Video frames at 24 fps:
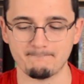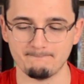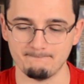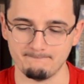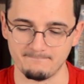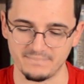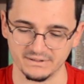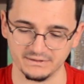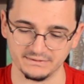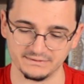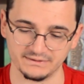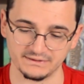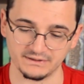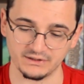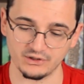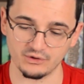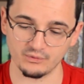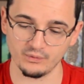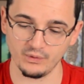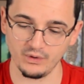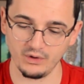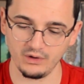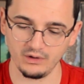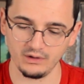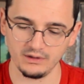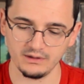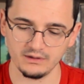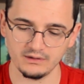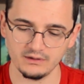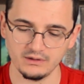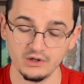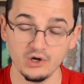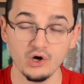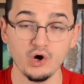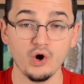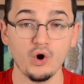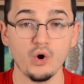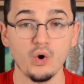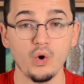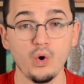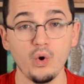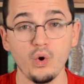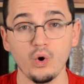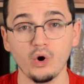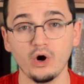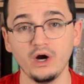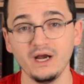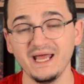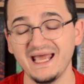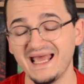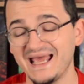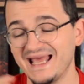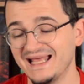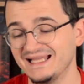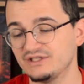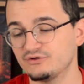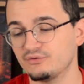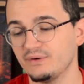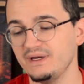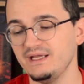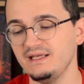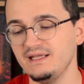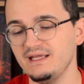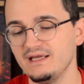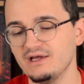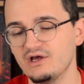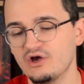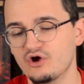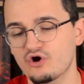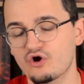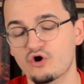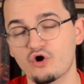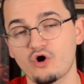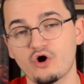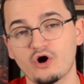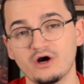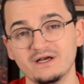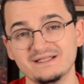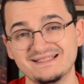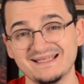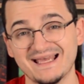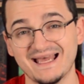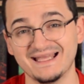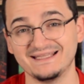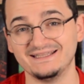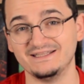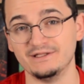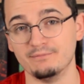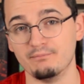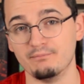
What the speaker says: building a wall or trading cards at the